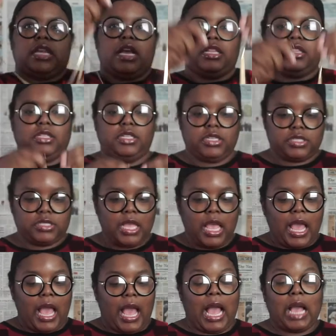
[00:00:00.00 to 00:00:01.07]
how it looks.
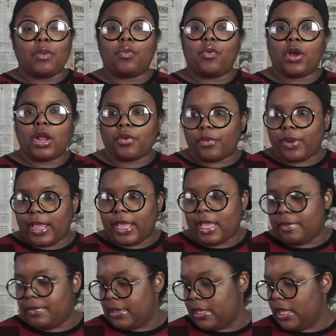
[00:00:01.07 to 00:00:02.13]
I wore
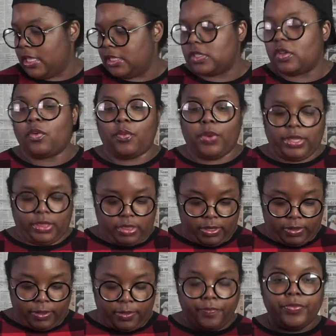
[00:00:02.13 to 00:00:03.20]
red because with
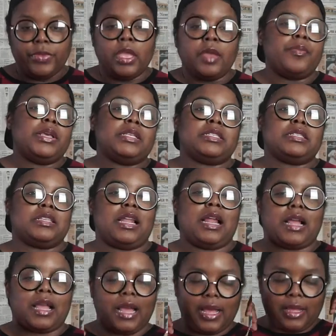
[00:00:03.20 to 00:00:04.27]
the pieces that I
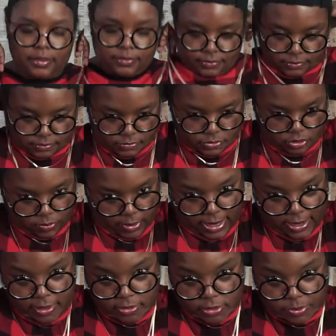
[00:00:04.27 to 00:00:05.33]
got,
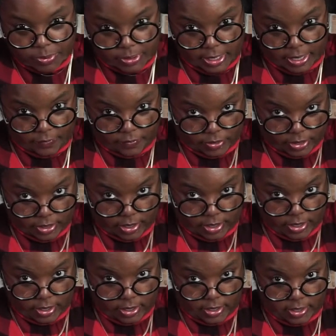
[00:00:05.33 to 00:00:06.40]
red goes with everything,
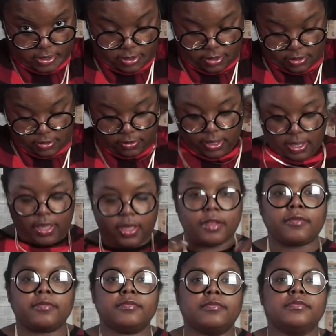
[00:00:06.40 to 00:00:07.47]
honey. Okay.